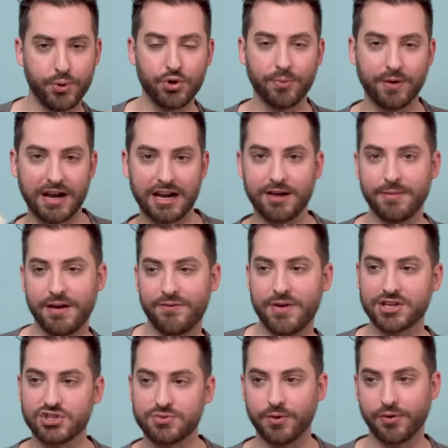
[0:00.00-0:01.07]
Boom, gotta get my
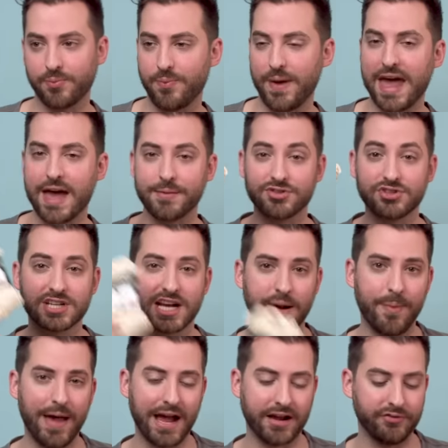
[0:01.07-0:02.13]
vegetables. Bam, and she's got a
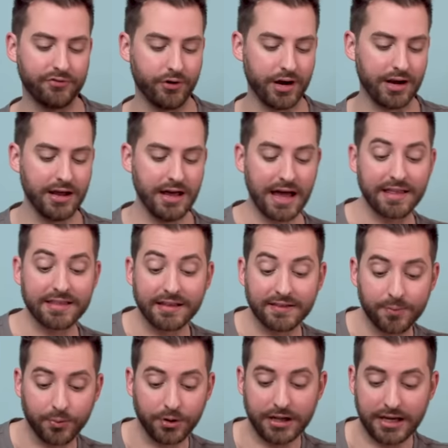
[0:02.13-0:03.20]
bag for it. I think
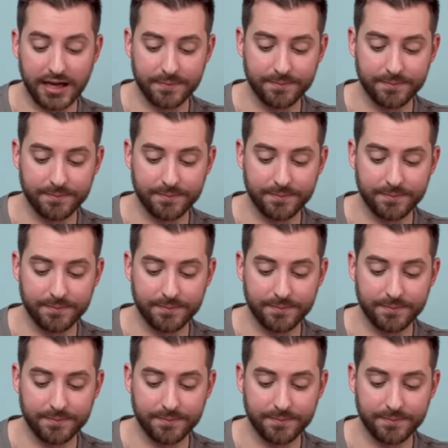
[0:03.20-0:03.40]
that's brilliant.